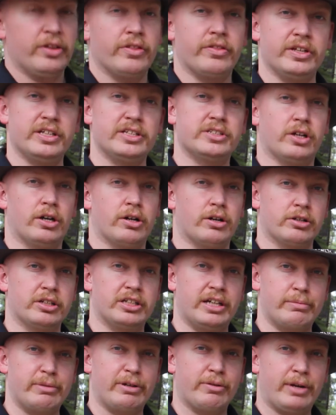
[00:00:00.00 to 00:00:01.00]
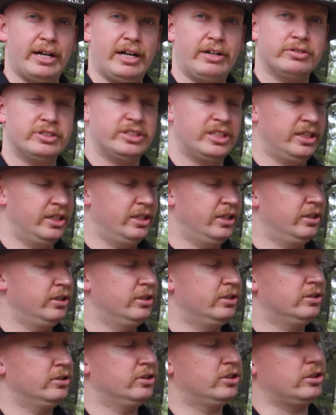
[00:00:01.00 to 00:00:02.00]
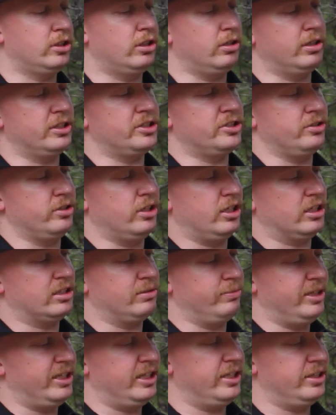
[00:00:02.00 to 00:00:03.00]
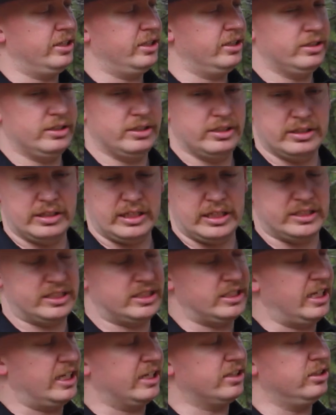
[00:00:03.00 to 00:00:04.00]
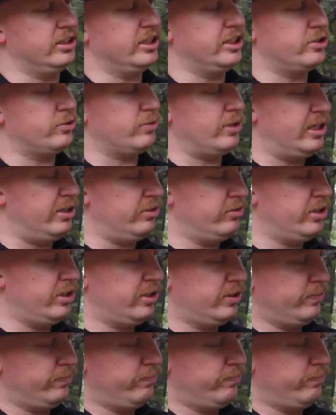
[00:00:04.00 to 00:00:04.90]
These are dummy rounds, so as you lock them in and cycle each round,